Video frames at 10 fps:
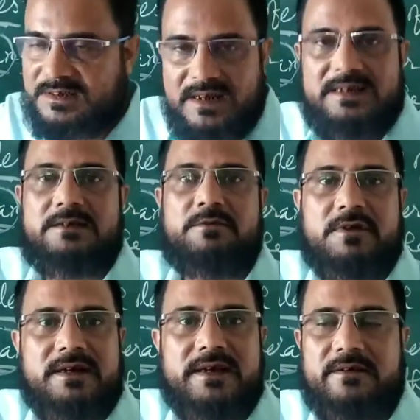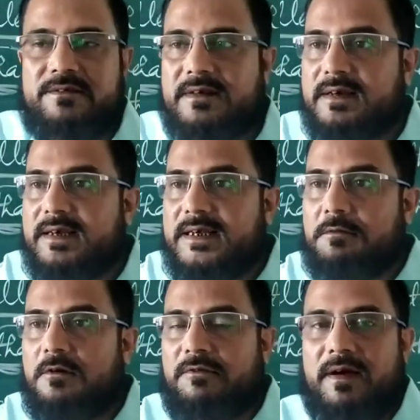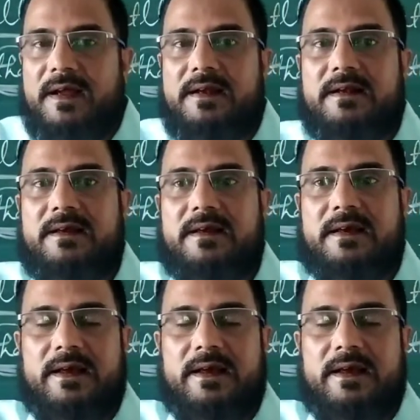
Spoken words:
3 that we will give, you will find